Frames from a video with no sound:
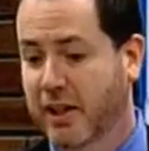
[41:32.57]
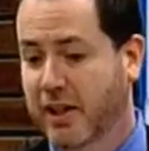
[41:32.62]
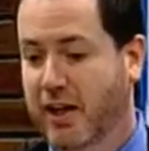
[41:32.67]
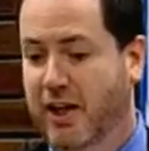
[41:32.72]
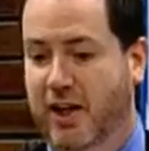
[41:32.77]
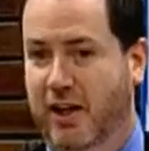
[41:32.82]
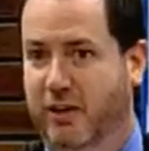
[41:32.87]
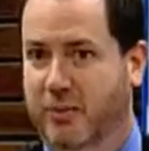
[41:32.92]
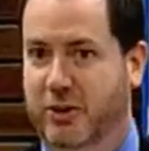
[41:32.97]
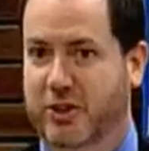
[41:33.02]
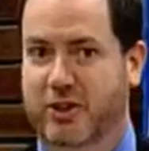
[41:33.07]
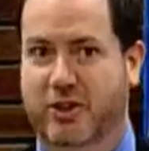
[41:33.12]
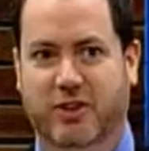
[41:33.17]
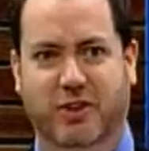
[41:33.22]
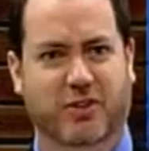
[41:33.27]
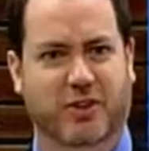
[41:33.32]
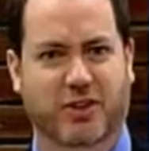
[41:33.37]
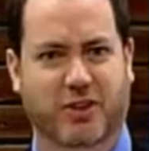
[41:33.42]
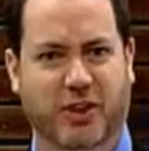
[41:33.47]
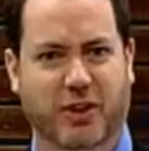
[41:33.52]
uh, which
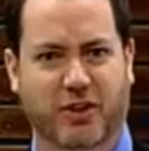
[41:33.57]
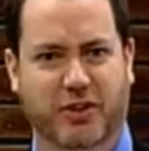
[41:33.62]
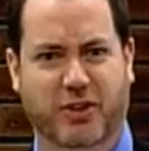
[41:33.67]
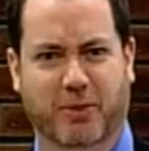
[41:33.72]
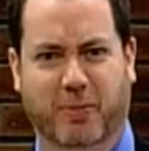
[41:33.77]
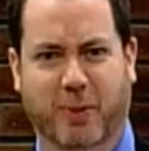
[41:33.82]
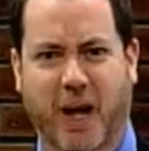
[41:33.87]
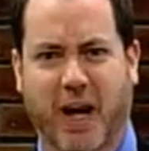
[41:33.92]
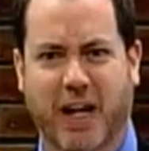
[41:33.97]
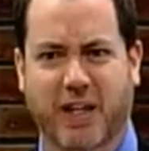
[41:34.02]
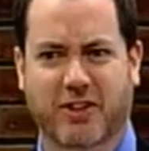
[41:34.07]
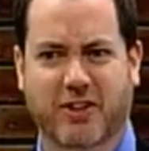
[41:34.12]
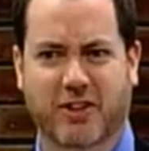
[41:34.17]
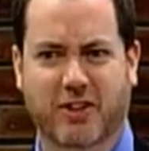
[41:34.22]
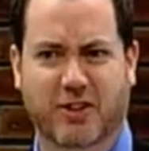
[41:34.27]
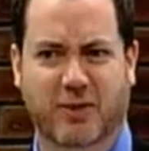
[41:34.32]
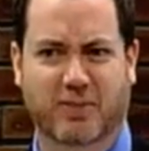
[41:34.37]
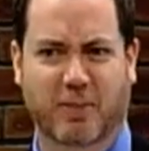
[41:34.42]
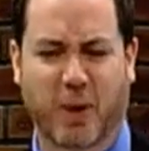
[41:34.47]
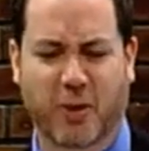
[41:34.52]
still
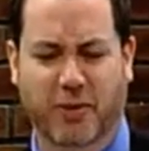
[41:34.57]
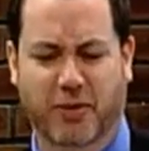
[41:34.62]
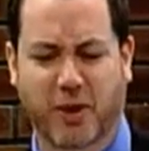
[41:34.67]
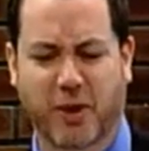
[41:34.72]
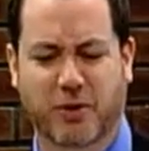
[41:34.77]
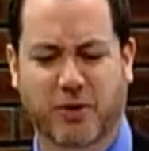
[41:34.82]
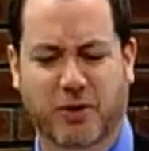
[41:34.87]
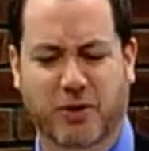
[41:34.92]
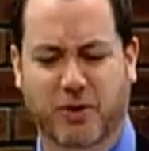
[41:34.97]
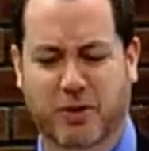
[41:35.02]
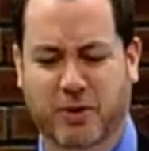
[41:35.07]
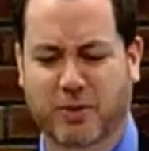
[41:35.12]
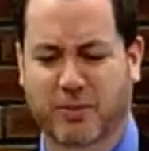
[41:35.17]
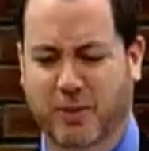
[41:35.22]
surprises both those who do